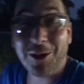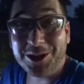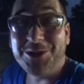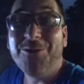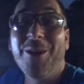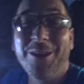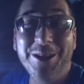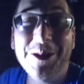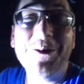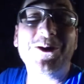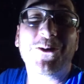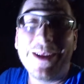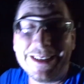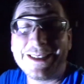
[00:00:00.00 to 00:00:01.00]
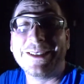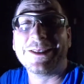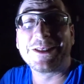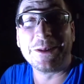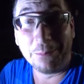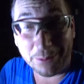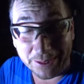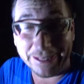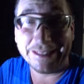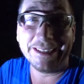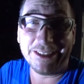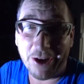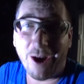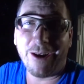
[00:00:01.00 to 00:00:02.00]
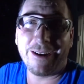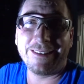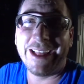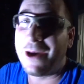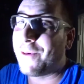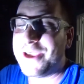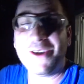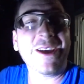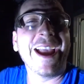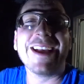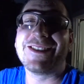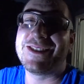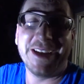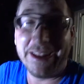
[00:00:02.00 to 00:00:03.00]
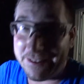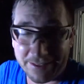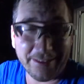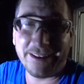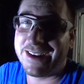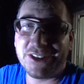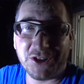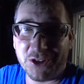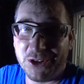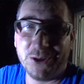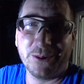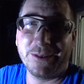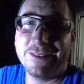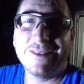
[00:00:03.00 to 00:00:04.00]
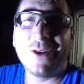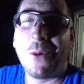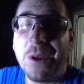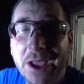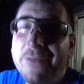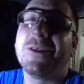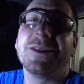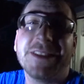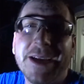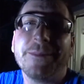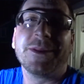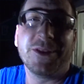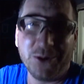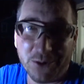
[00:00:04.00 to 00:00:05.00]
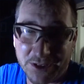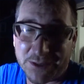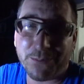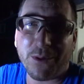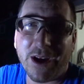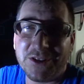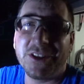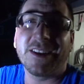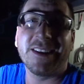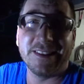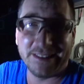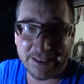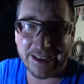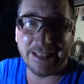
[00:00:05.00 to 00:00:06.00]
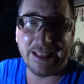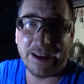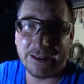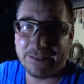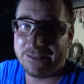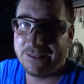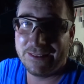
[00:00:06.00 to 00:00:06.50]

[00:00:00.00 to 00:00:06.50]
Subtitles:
what you want to do is wait till it's completely dark. That way you can't see anything that you're doing. Don't ever attempt to do this project in the daylight.